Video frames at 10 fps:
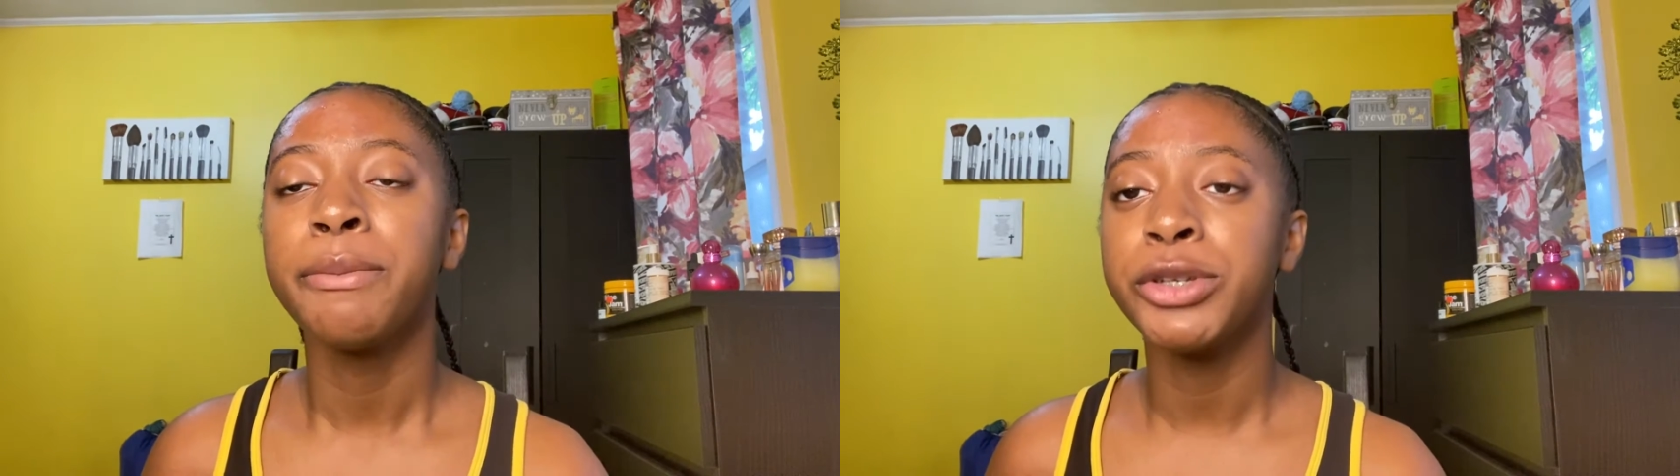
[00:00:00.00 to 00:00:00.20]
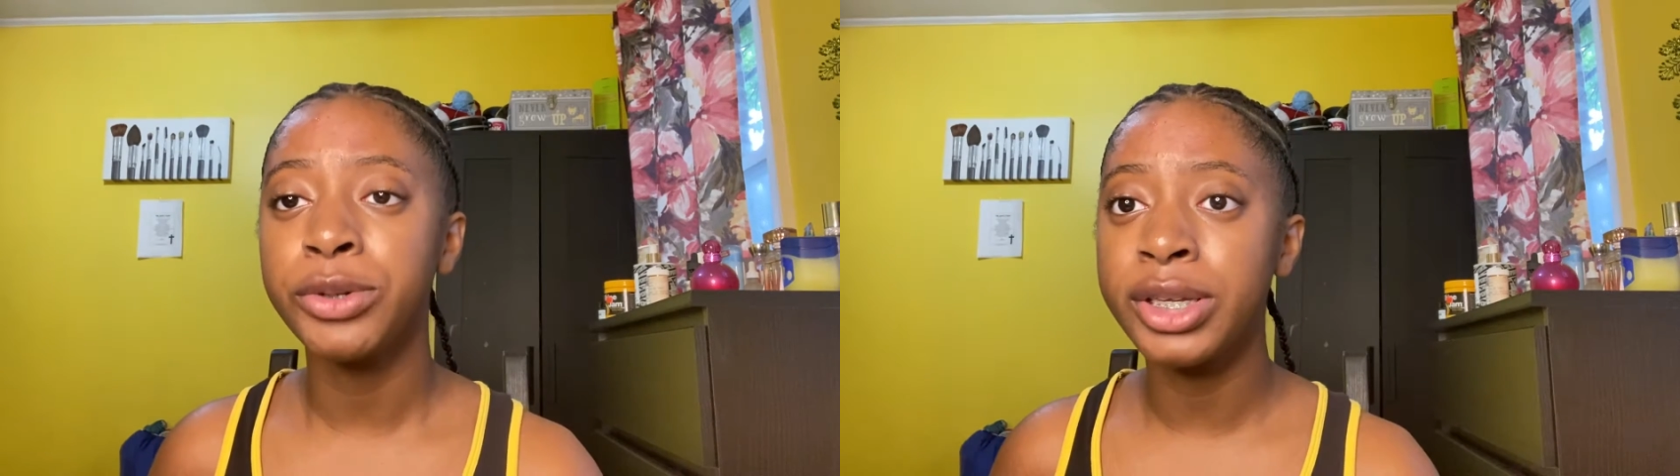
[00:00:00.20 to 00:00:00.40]

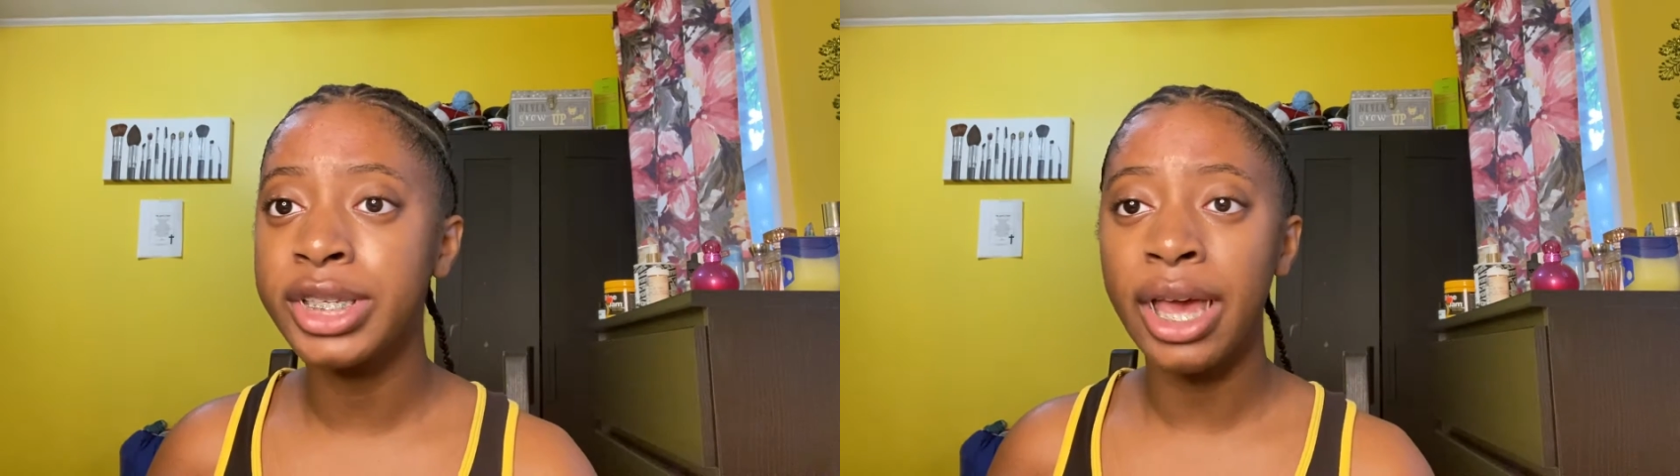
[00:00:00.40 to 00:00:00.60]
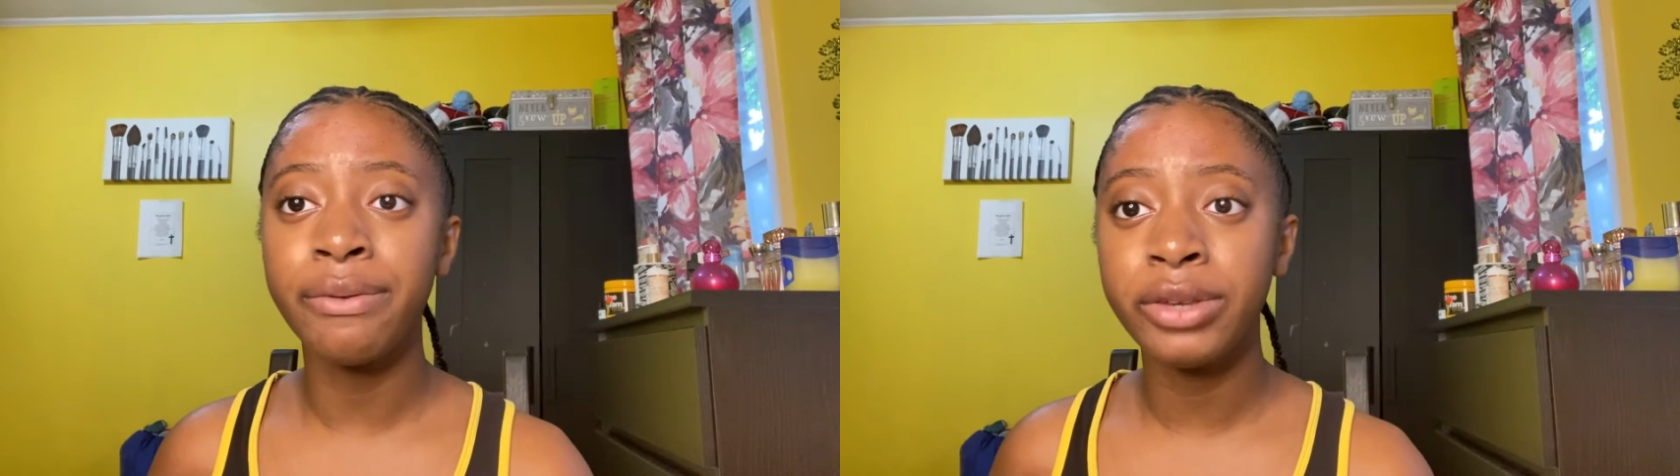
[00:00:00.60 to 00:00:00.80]
but you can
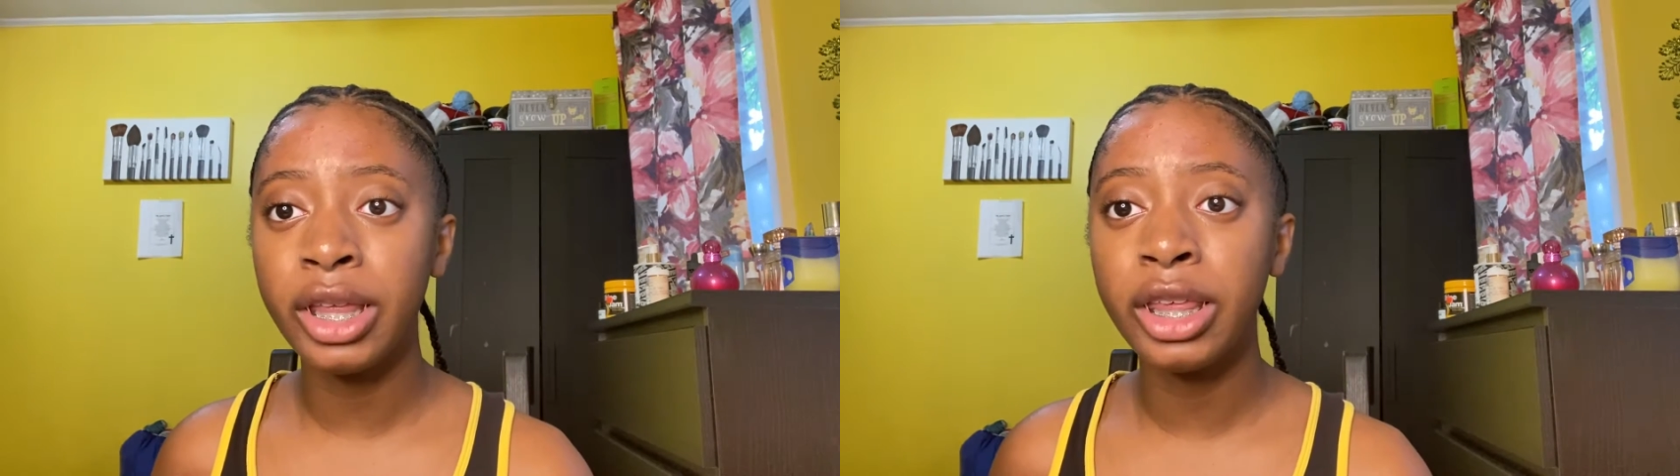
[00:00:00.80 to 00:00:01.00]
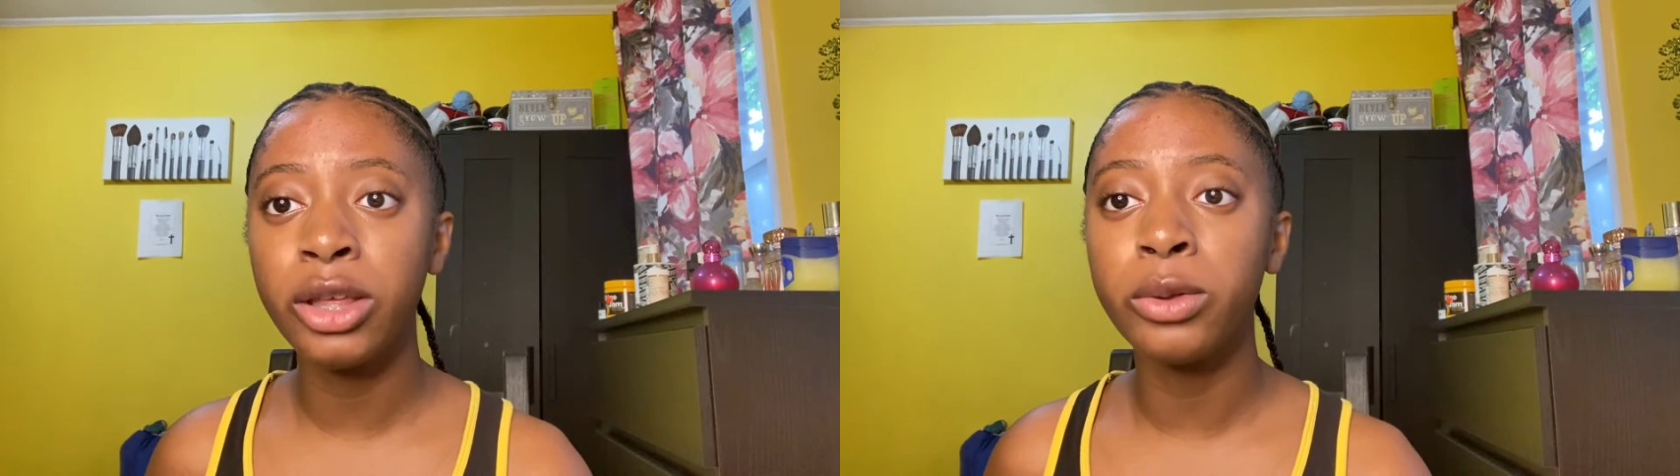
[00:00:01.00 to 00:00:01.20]

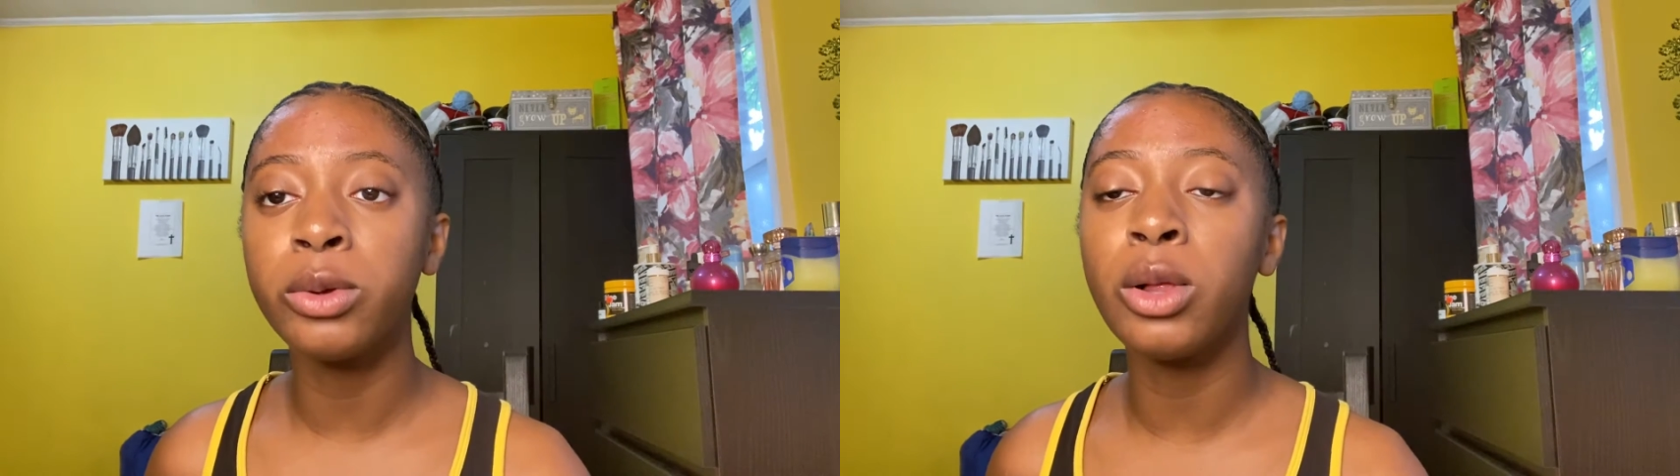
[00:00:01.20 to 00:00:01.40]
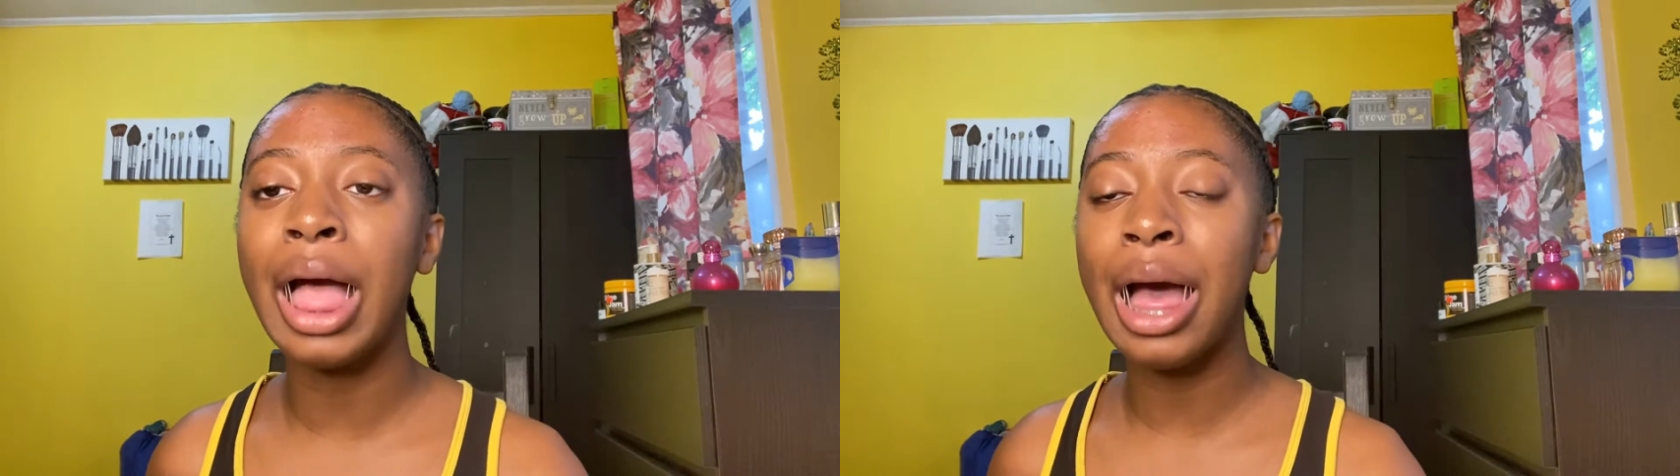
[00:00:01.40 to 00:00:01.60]
definitely
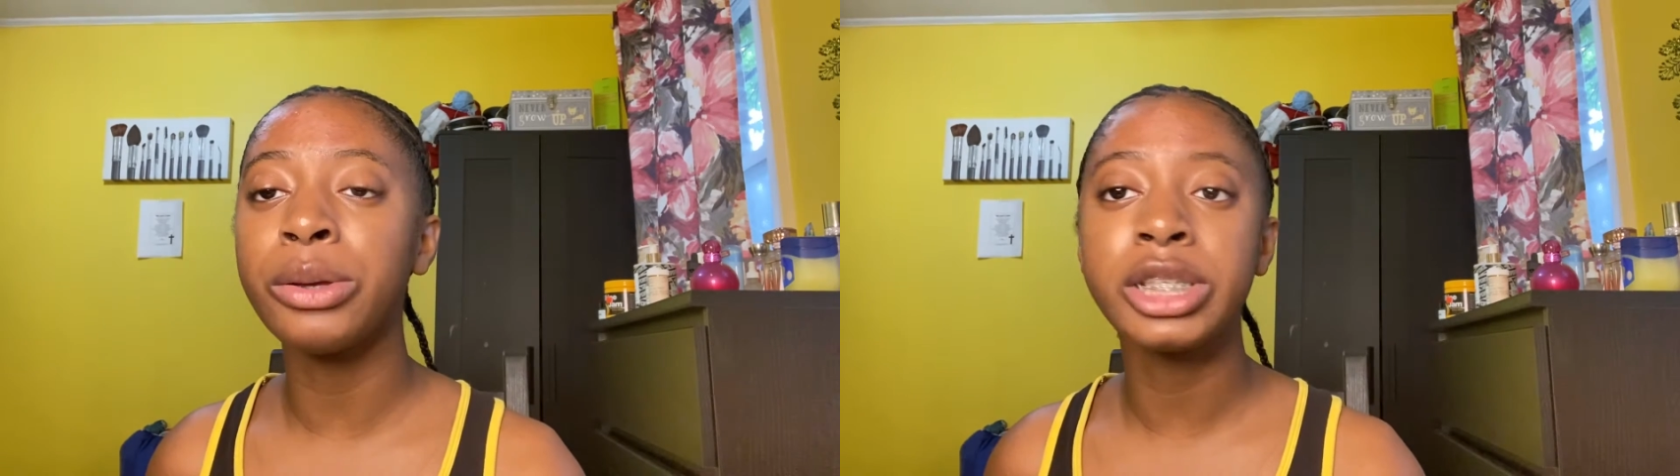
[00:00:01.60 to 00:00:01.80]
Google how